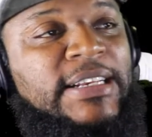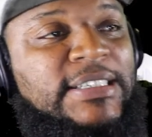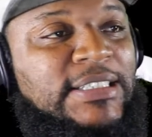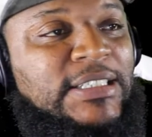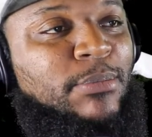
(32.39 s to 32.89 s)

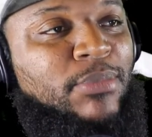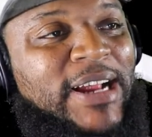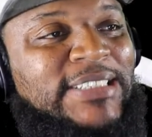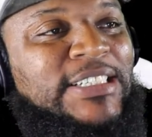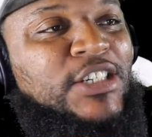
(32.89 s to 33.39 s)
this is a
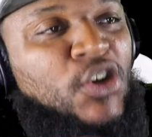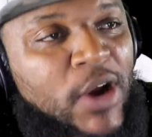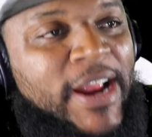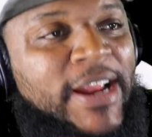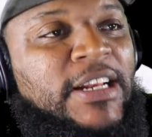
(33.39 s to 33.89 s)
Bryson
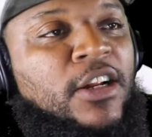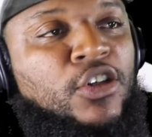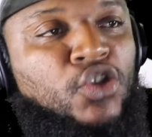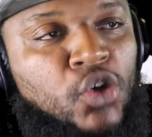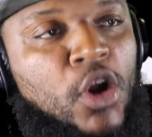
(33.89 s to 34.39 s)
Gray
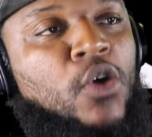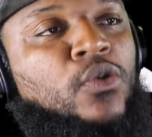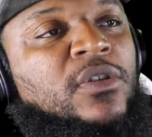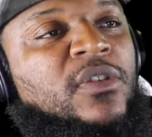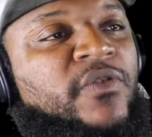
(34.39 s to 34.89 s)

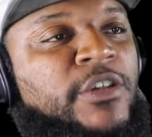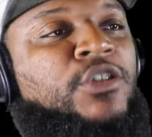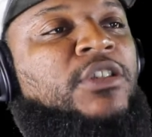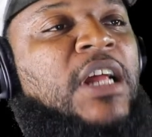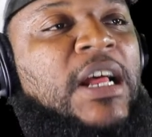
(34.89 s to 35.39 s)
controlled
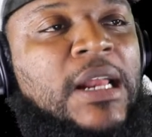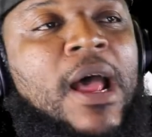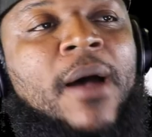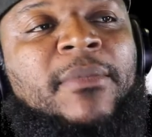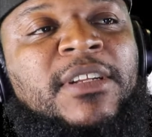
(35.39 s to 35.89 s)
featuring
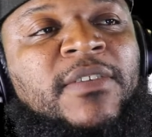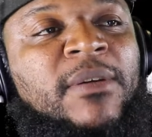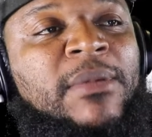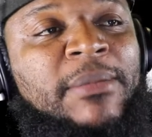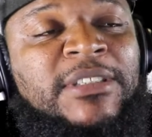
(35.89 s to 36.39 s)
Anomaly. If
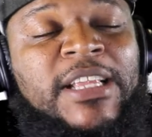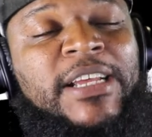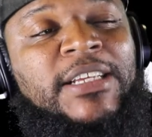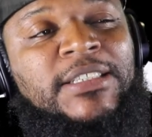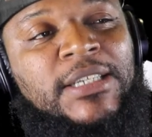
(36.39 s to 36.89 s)
I'm not
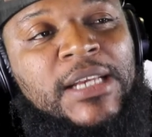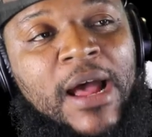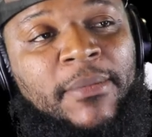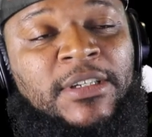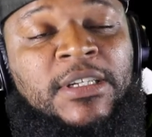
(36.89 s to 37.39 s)
mistaken, it's
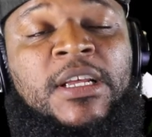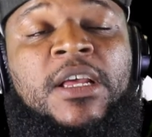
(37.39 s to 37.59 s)
Anomaly.